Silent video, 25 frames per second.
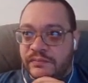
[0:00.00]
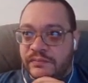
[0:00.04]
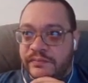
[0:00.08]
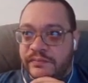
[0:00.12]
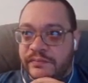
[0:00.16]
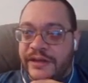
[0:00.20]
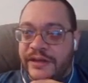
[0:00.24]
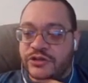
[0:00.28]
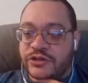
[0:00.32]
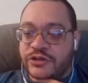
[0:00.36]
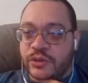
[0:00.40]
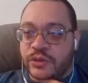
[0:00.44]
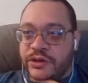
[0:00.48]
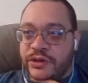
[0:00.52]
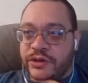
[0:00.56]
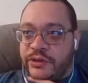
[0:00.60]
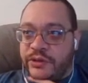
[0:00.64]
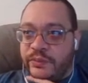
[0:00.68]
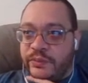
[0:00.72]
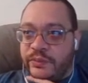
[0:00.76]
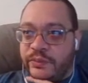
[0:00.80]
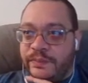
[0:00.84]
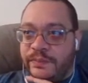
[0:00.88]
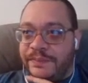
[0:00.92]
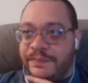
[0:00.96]
Make sure
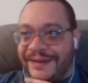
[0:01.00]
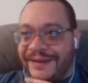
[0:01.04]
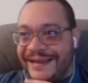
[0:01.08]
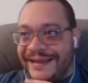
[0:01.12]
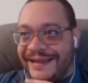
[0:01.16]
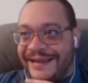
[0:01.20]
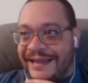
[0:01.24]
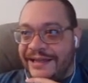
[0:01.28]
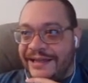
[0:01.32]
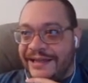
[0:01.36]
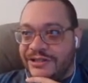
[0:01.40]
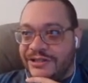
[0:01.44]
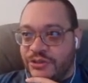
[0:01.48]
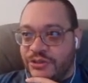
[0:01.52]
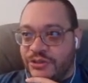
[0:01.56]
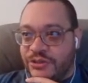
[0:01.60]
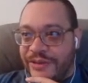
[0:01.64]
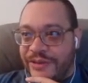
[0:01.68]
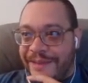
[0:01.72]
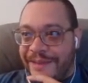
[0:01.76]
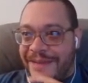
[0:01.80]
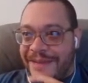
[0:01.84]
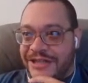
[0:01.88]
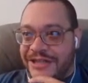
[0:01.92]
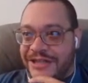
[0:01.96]
you play so that
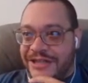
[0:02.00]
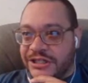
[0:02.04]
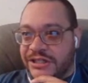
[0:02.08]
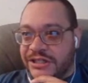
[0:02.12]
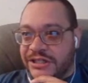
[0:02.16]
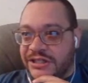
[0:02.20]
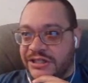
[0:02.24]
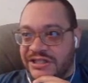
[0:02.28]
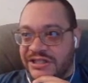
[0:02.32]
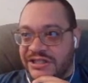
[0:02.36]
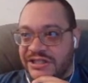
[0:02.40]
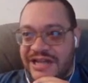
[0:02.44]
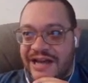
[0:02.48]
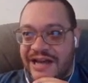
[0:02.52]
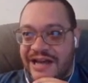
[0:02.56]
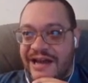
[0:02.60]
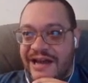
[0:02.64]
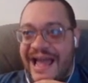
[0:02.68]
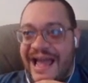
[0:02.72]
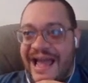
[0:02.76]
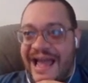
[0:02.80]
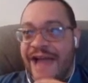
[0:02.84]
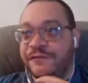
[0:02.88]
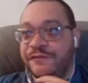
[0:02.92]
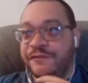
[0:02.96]
magic does not
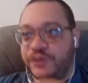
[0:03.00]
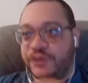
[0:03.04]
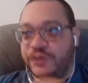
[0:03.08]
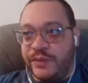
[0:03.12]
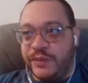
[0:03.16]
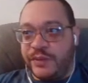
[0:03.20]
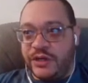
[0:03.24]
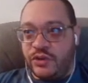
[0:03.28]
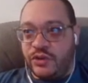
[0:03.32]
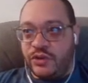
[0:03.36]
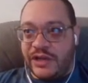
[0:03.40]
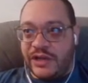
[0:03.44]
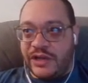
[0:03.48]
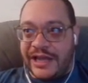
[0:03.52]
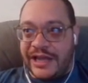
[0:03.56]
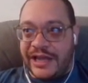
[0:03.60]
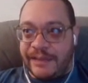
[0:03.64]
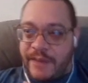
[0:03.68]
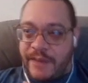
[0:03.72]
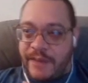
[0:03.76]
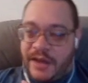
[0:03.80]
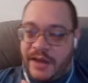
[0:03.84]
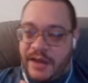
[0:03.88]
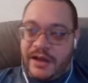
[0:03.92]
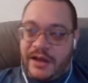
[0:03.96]
have to win you the game,
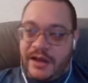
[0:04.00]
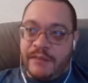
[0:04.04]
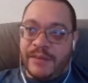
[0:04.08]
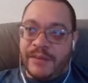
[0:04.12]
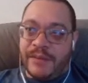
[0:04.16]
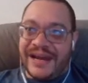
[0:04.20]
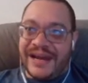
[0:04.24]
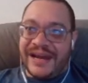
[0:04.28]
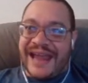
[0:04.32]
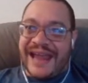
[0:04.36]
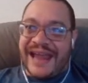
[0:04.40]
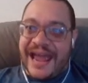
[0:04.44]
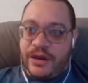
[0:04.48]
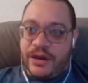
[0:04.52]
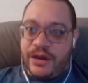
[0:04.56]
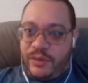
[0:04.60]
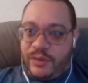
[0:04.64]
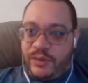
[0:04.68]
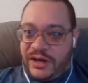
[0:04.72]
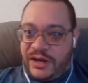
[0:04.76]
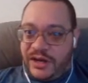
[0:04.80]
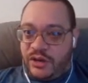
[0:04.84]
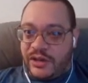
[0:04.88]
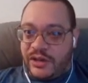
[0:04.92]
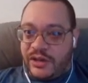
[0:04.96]
but can
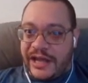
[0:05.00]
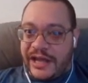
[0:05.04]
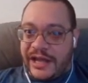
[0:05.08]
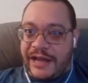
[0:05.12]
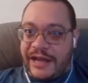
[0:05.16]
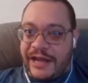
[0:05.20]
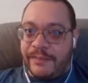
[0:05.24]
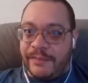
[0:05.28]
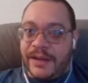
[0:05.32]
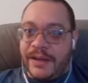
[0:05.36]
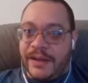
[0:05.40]
win you the game.